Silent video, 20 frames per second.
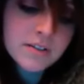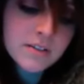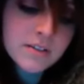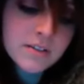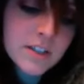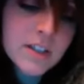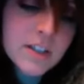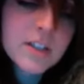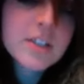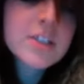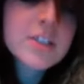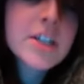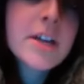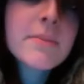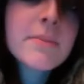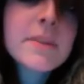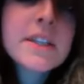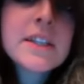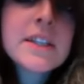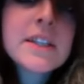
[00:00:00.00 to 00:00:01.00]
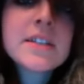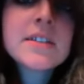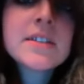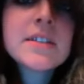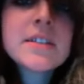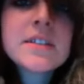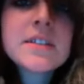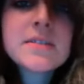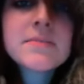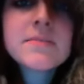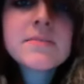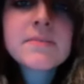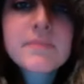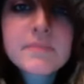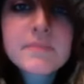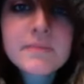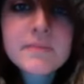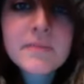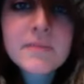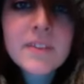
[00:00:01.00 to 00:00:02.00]
that aren't Japanese
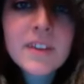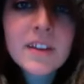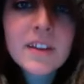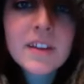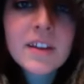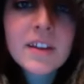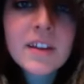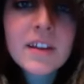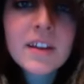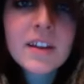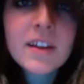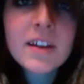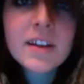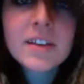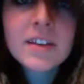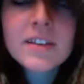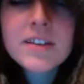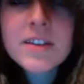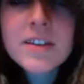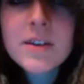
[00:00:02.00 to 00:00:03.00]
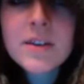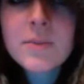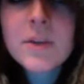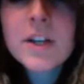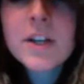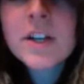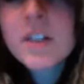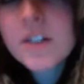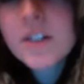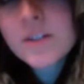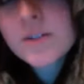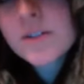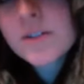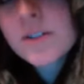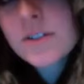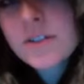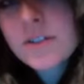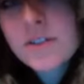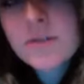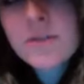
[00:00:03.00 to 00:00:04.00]
get somewhat
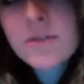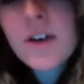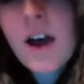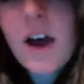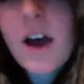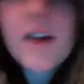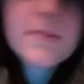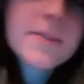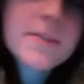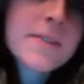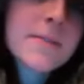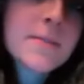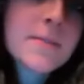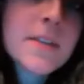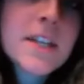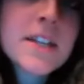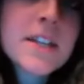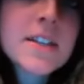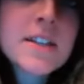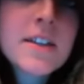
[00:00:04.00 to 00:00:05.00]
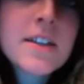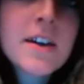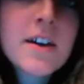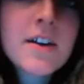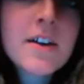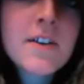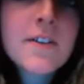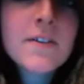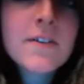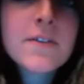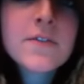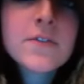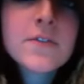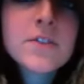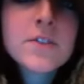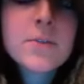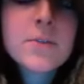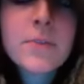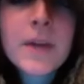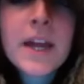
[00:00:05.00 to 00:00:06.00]
close to the awesomeness of
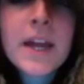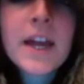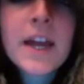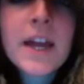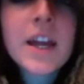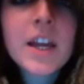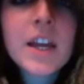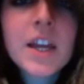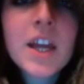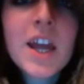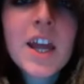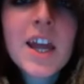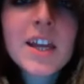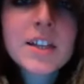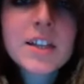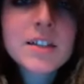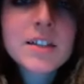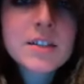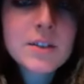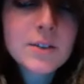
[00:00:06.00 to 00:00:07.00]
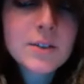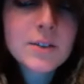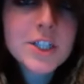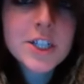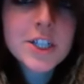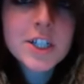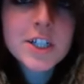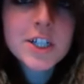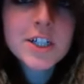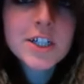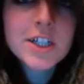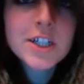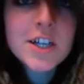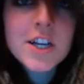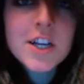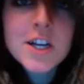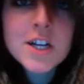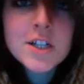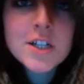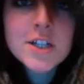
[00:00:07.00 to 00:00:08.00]
Japan and its culture.
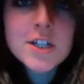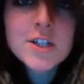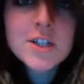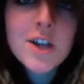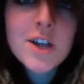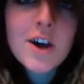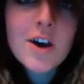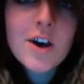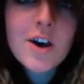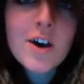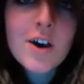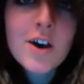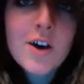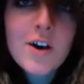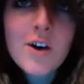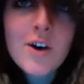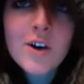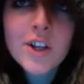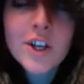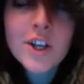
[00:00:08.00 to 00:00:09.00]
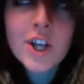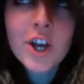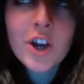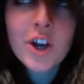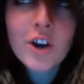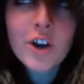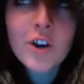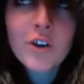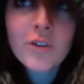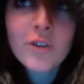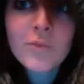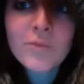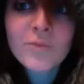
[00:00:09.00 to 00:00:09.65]
So, you know,